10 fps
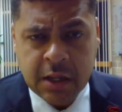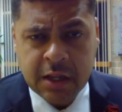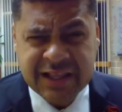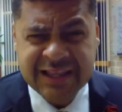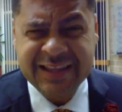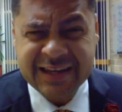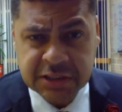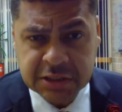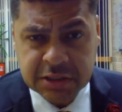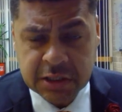
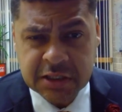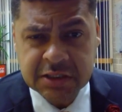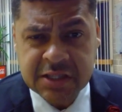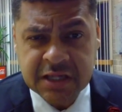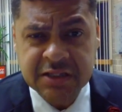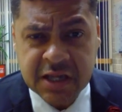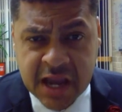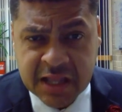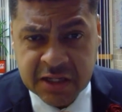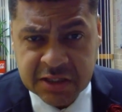Cleanliness is next to
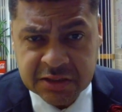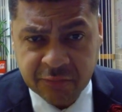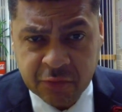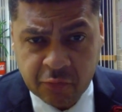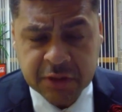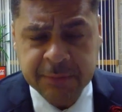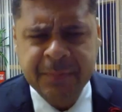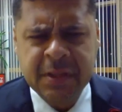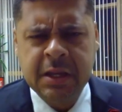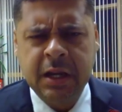godliness, if you will.
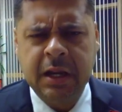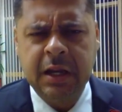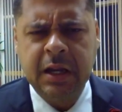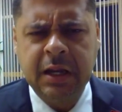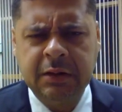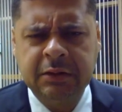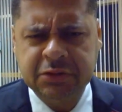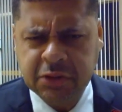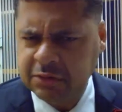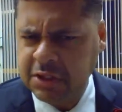Uh,
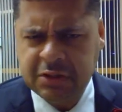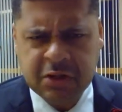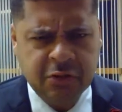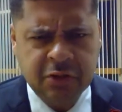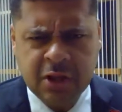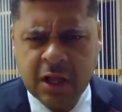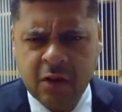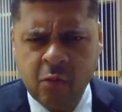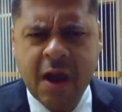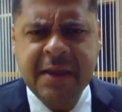certainly, your uh,
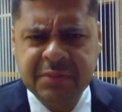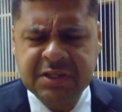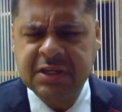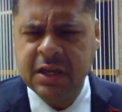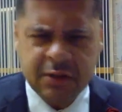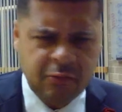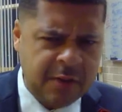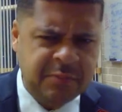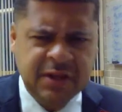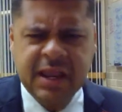wipes, uh,
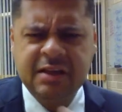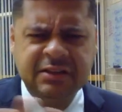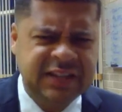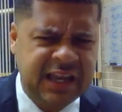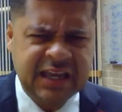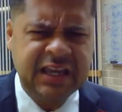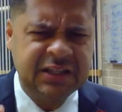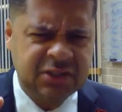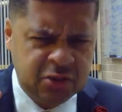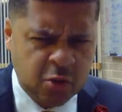wiping down
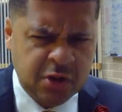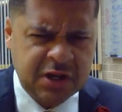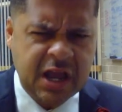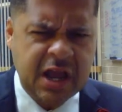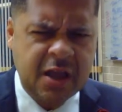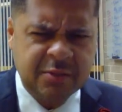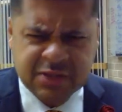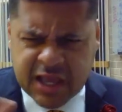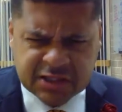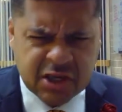desks, doorknobs,
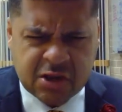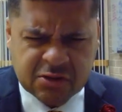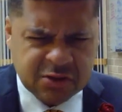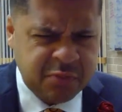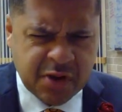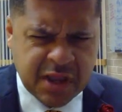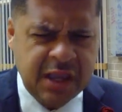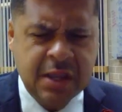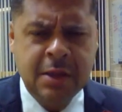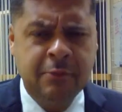Lysol
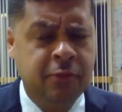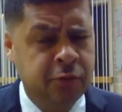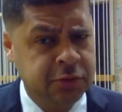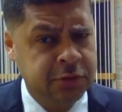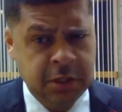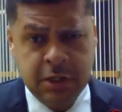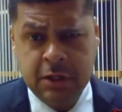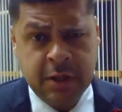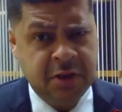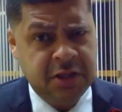spray, folks.
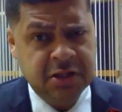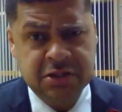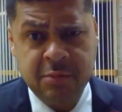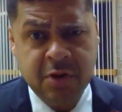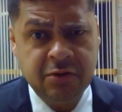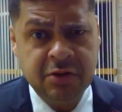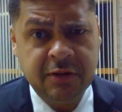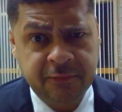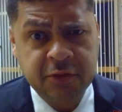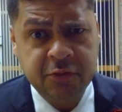I mean, this pneumonia
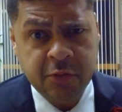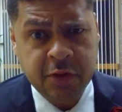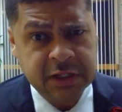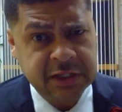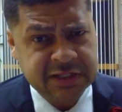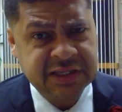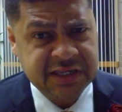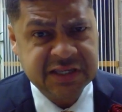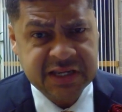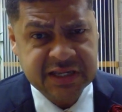and flu uh,
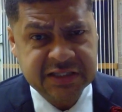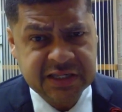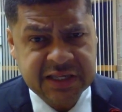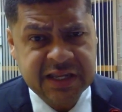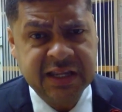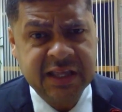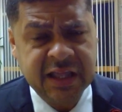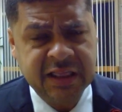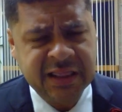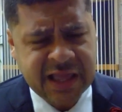season is, is hitting a
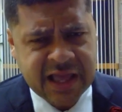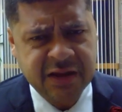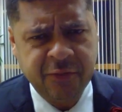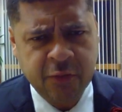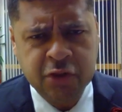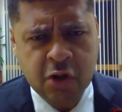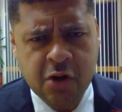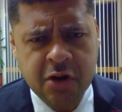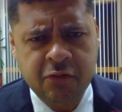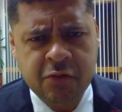lot of folks
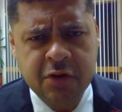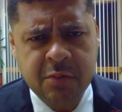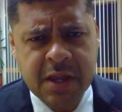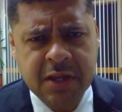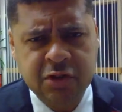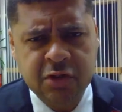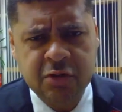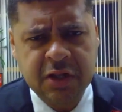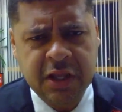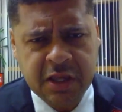hard, and we want to make sure
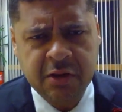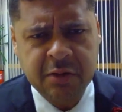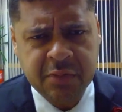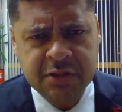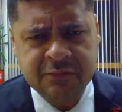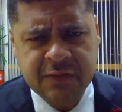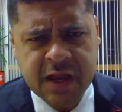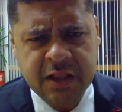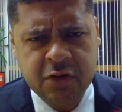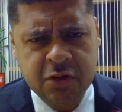that here at Pinson
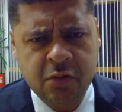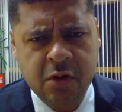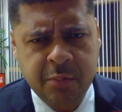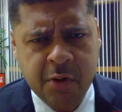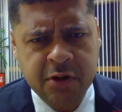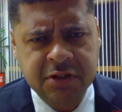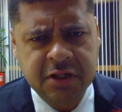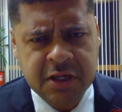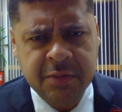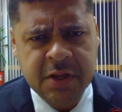Valley, we do our part to
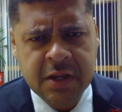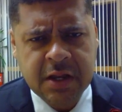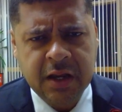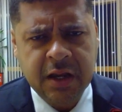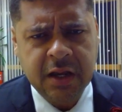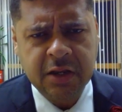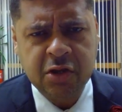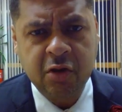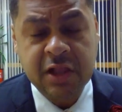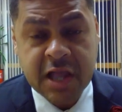keep uh,
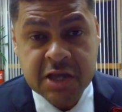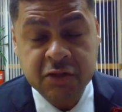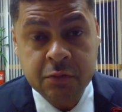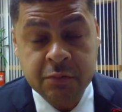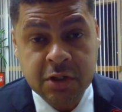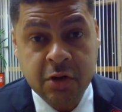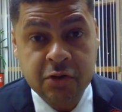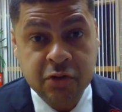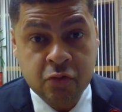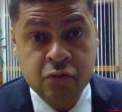your classrooms and our
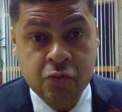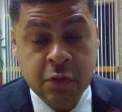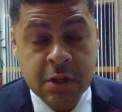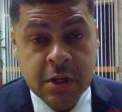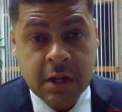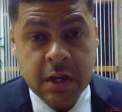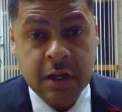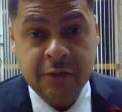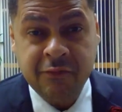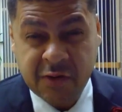school
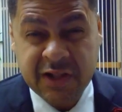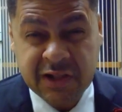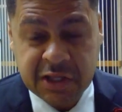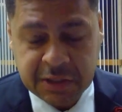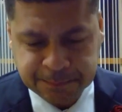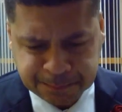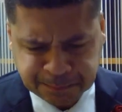uh, very clean.